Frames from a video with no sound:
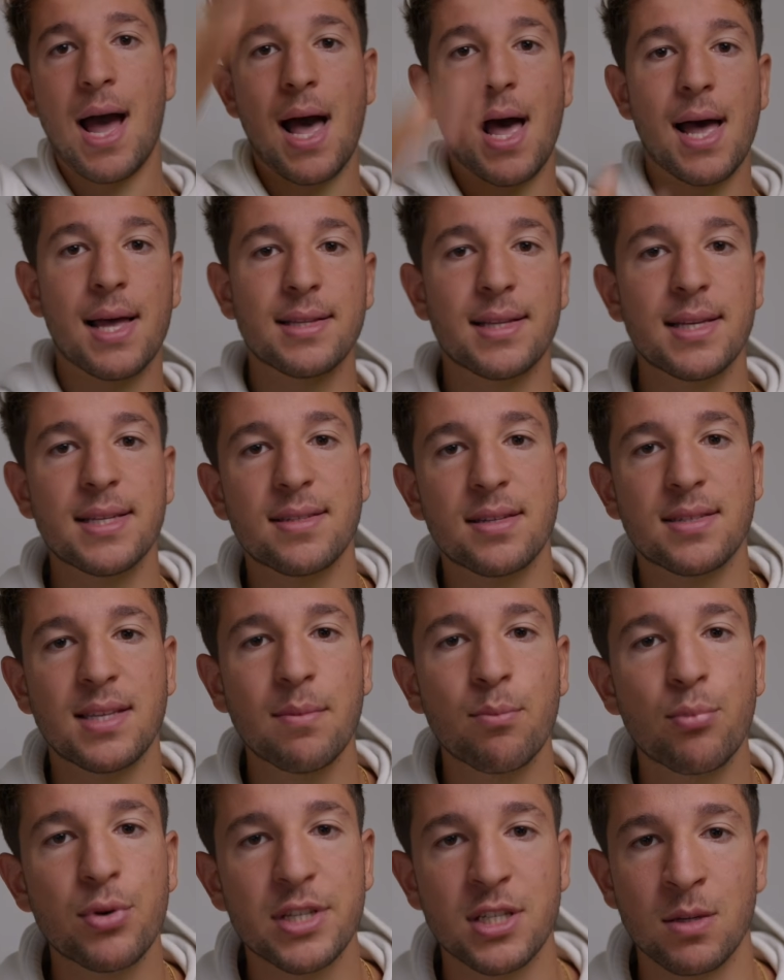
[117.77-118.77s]
And it's the
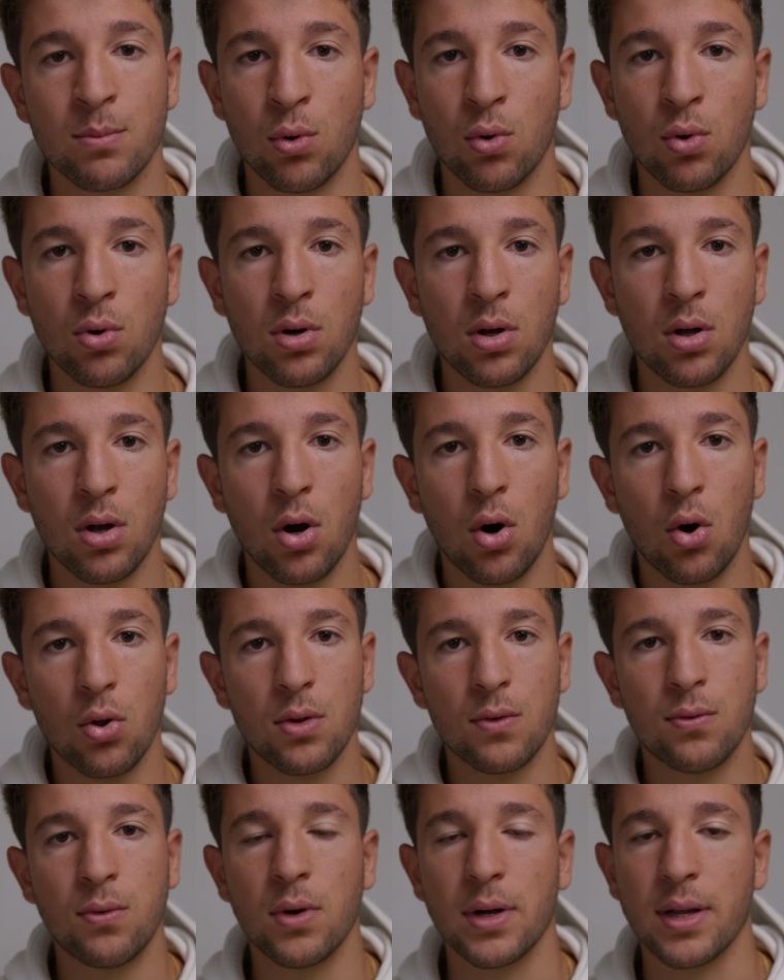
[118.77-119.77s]
same principle on
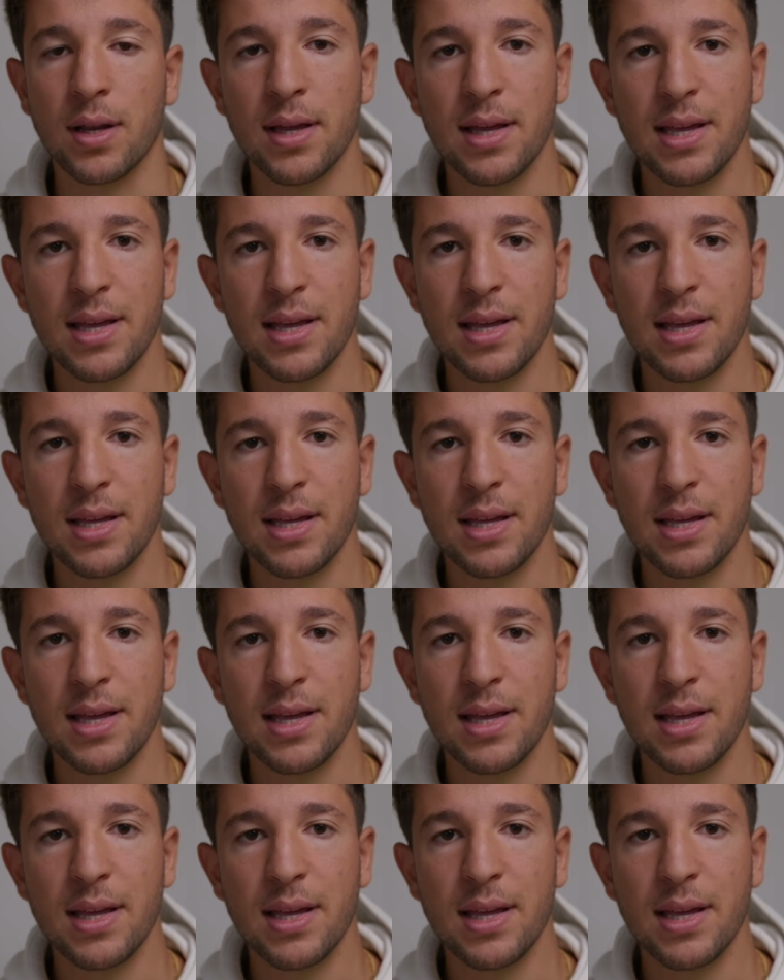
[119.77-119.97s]
the foil.